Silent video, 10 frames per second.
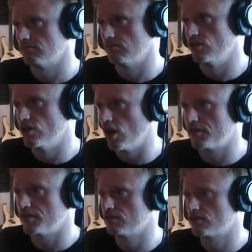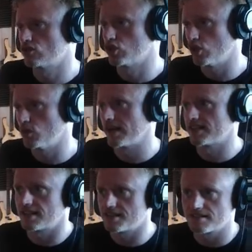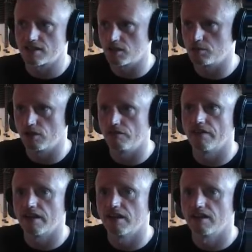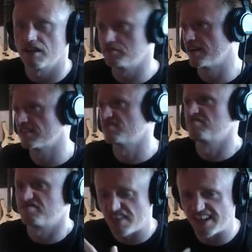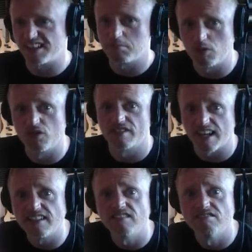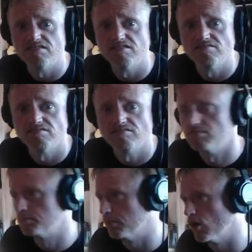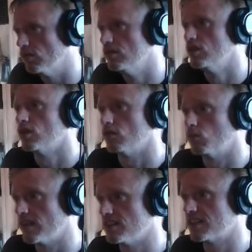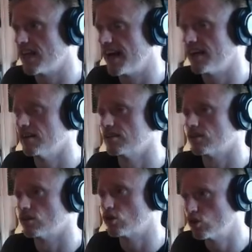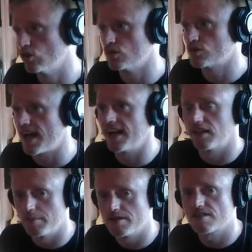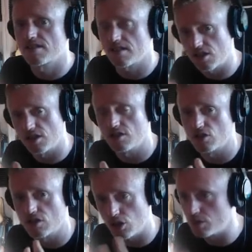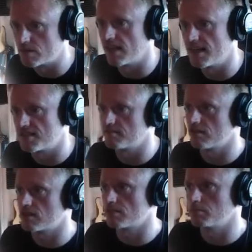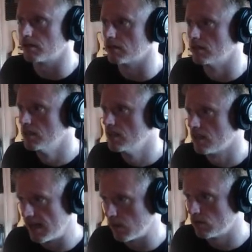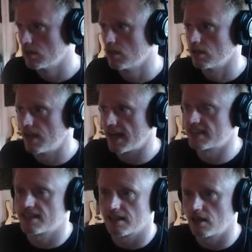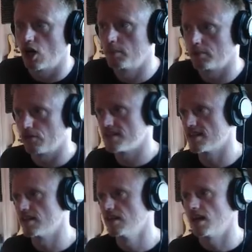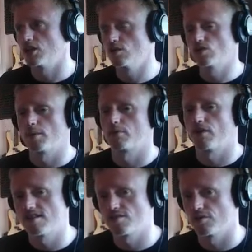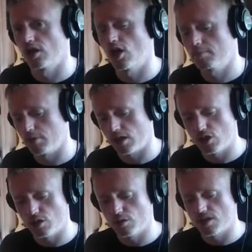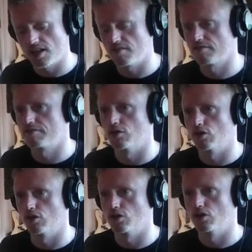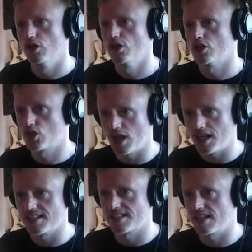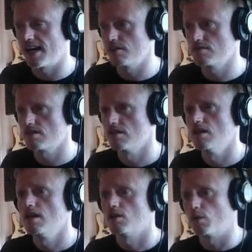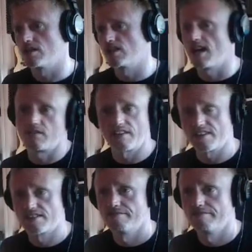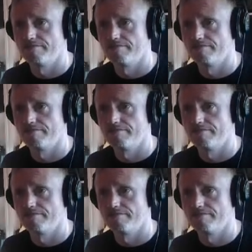Nothing too exciting going on there. In fact, fairly mundane. But when you get good elements, you can just utilize them very simply. Now, next thing, operator. I use operator a lot, but I use it for shaker sounds, which sound like this.